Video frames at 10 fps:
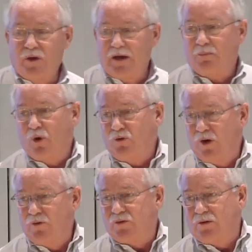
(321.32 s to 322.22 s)
get a
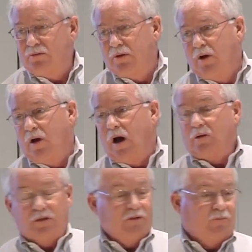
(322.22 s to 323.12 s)
bulldozer,
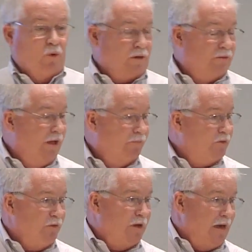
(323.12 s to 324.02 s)
a
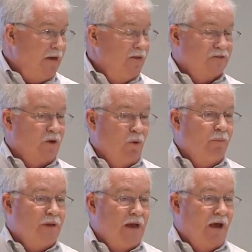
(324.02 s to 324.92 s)
forklift, you get any of this
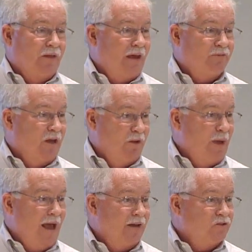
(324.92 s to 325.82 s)
equipment now, they have
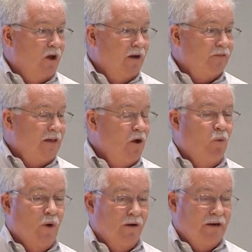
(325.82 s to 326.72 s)
telematics on it. They know
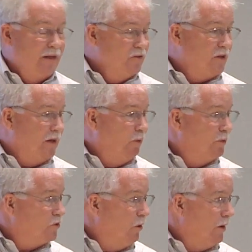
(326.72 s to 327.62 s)
where it is, they know
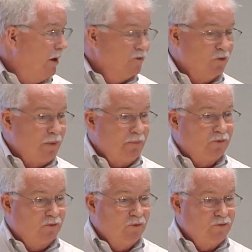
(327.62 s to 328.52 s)
what's going on, so
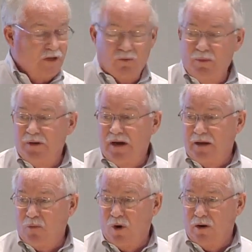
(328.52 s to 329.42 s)
people don't lose the equipment
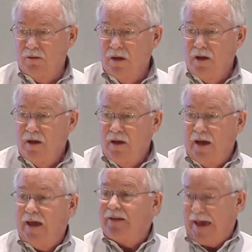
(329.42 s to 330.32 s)
anymore.
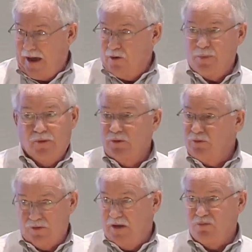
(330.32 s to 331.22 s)
And
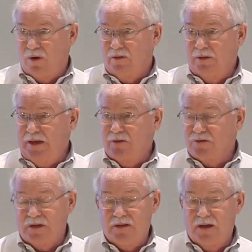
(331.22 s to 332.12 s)
Caterpillar is one of the
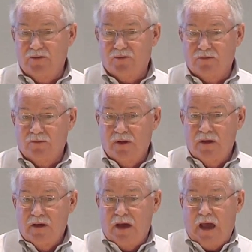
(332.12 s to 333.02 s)
leaders in this.
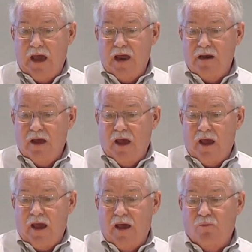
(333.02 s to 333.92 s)
And
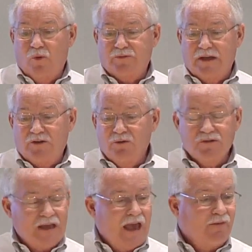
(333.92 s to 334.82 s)
what they do
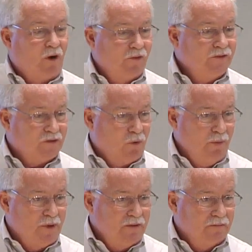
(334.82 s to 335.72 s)
is they have all this
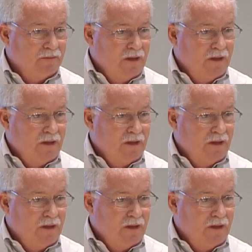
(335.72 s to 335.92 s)
equipment,